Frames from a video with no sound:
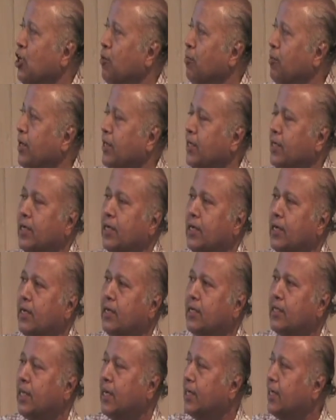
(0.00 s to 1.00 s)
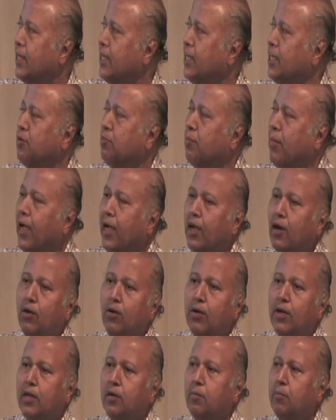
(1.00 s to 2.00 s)
But certainly in
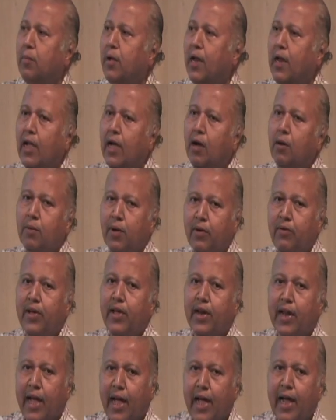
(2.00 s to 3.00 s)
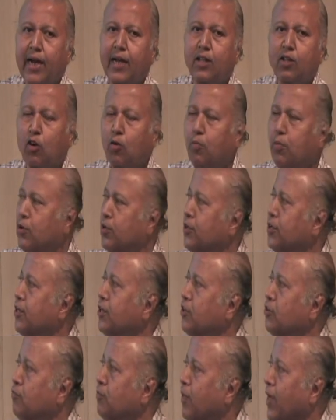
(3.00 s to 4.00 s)
Bangalore and Belgium, where I had the
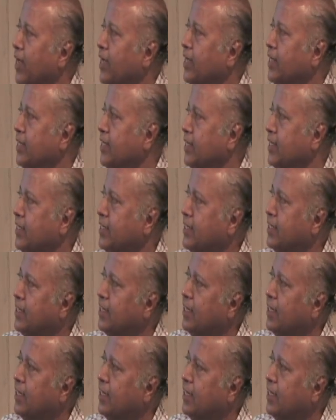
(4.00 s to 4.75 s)
opportunity of buying these,